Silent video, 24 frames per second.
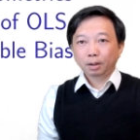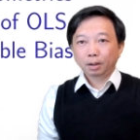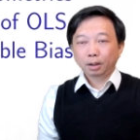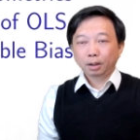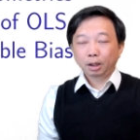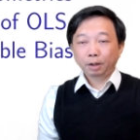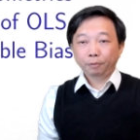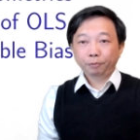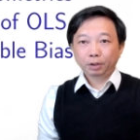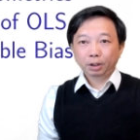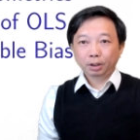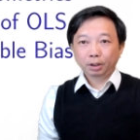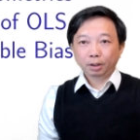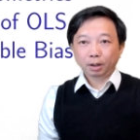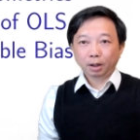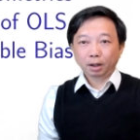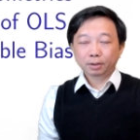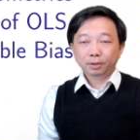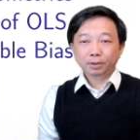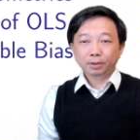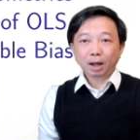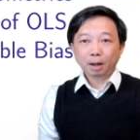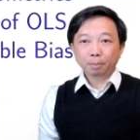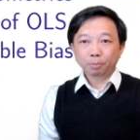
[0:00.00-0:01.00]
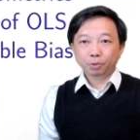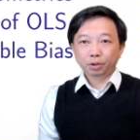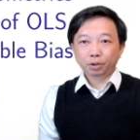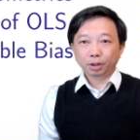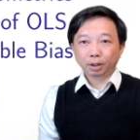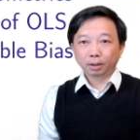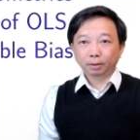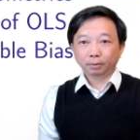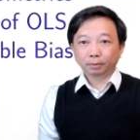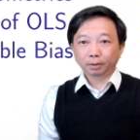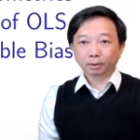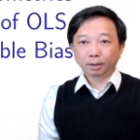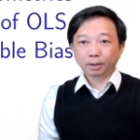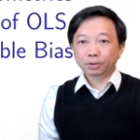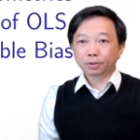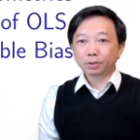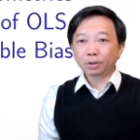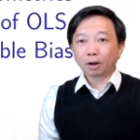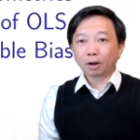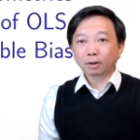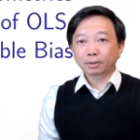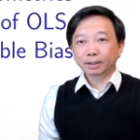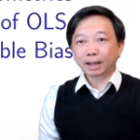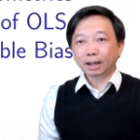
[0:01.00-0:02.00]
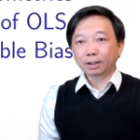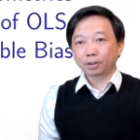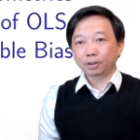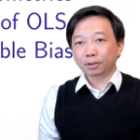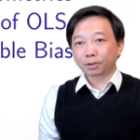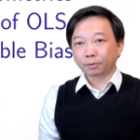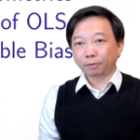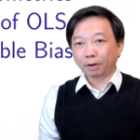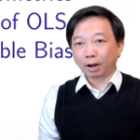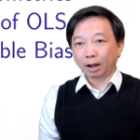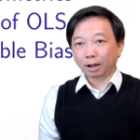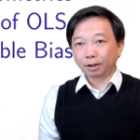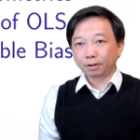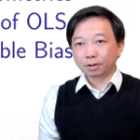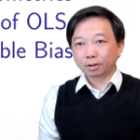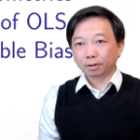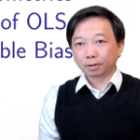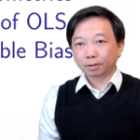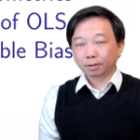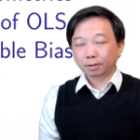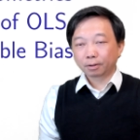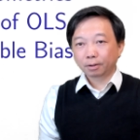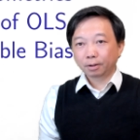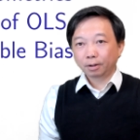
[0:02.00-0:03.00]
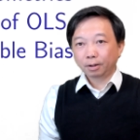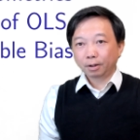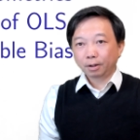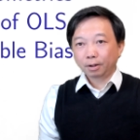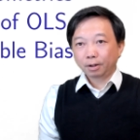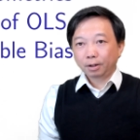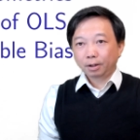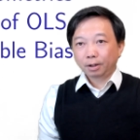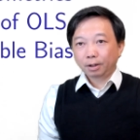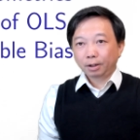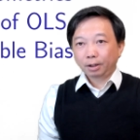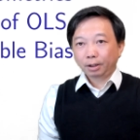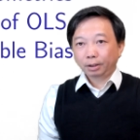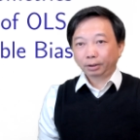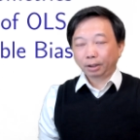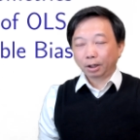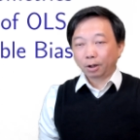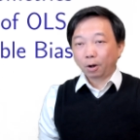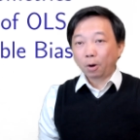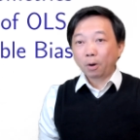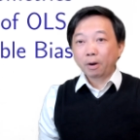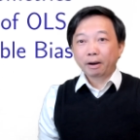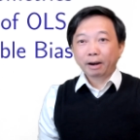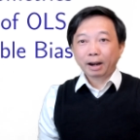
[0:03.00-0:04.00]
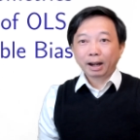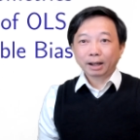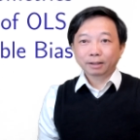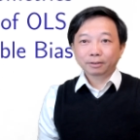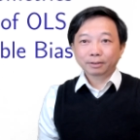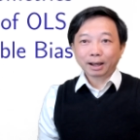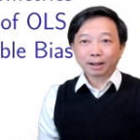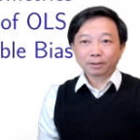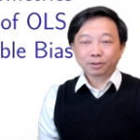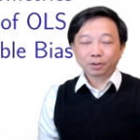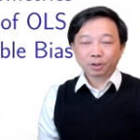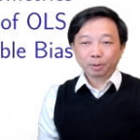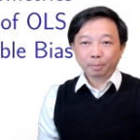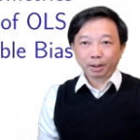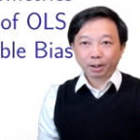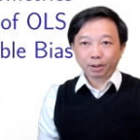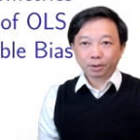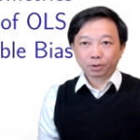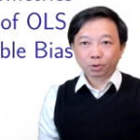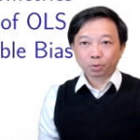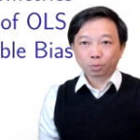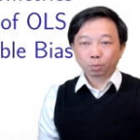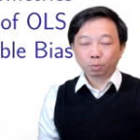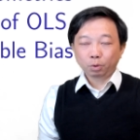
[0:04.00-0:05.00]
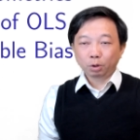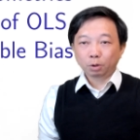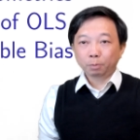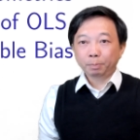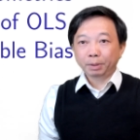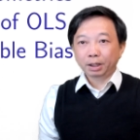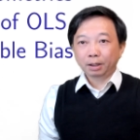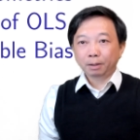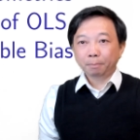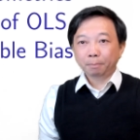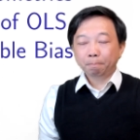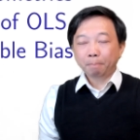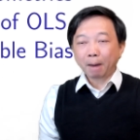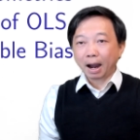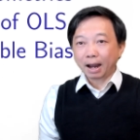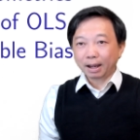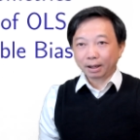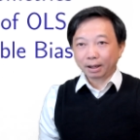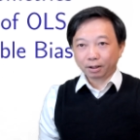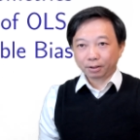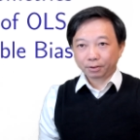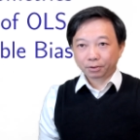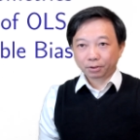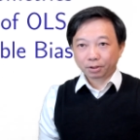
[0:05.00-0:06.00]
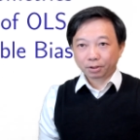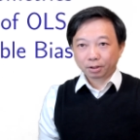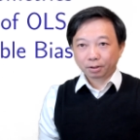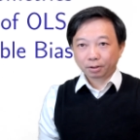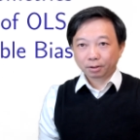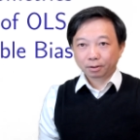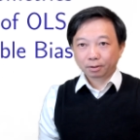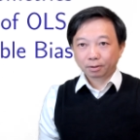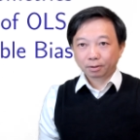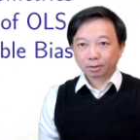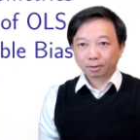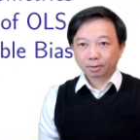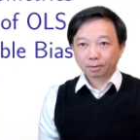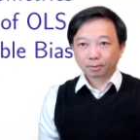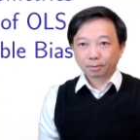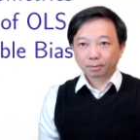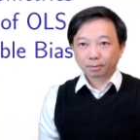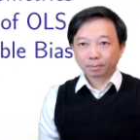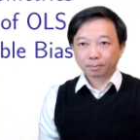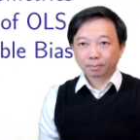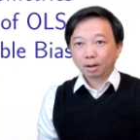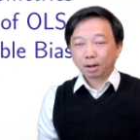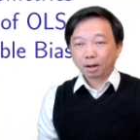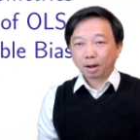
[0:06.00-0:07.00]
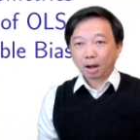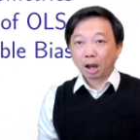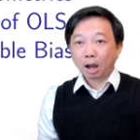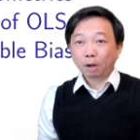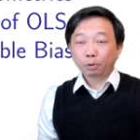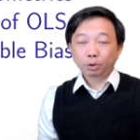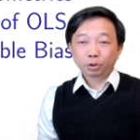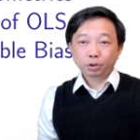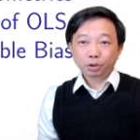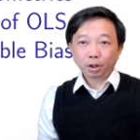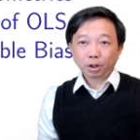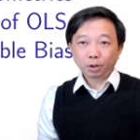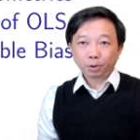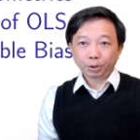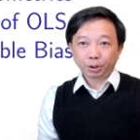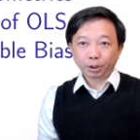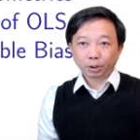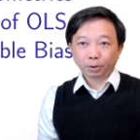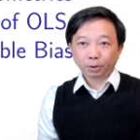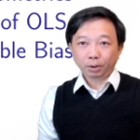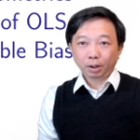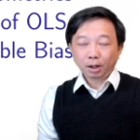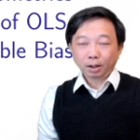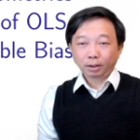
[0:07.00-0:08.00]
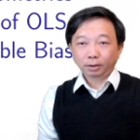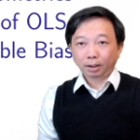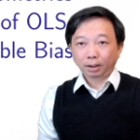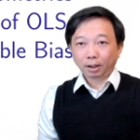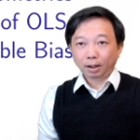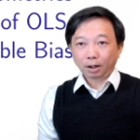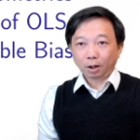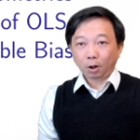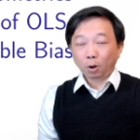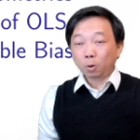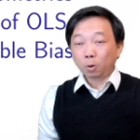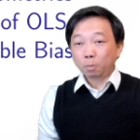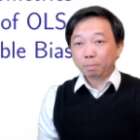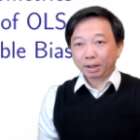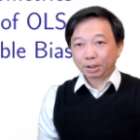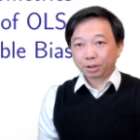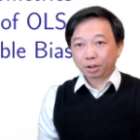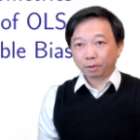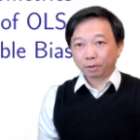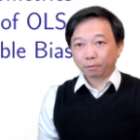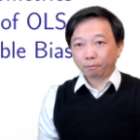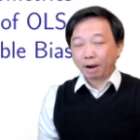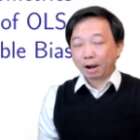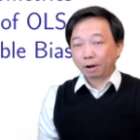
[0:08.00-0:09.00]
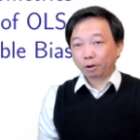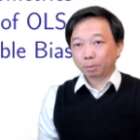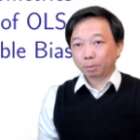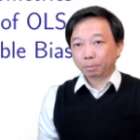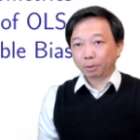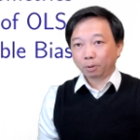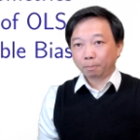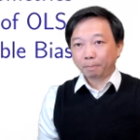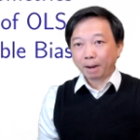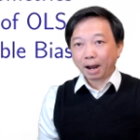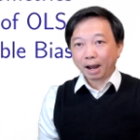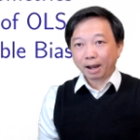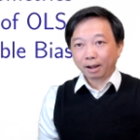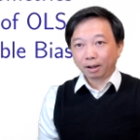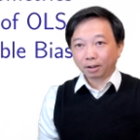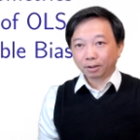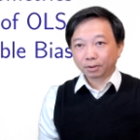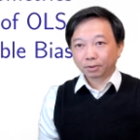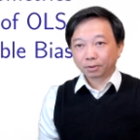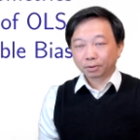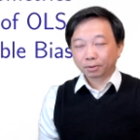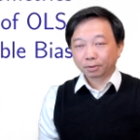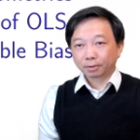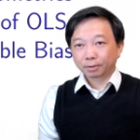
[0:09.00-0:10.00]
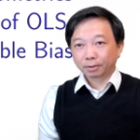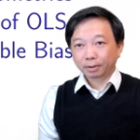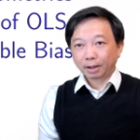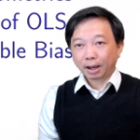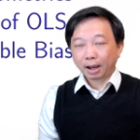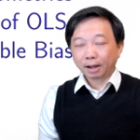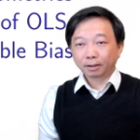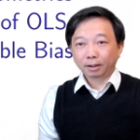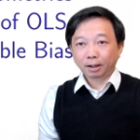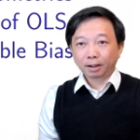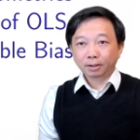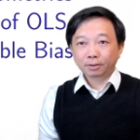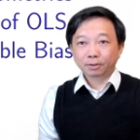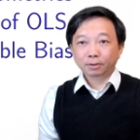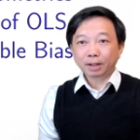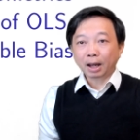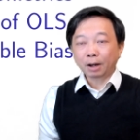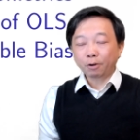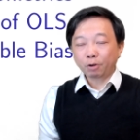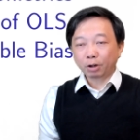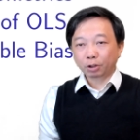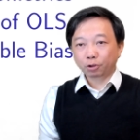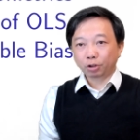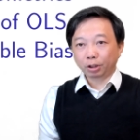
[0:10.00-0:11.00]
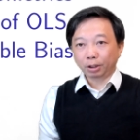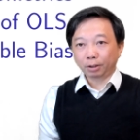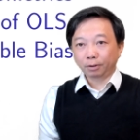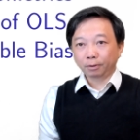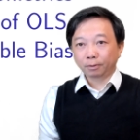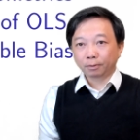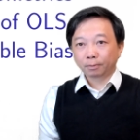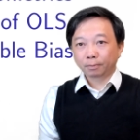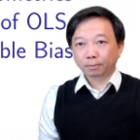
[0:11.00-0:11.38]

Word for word: If the assumption is not satisfied, the OLS estimates will be biased. I will show you the omitted variable bias and its direction.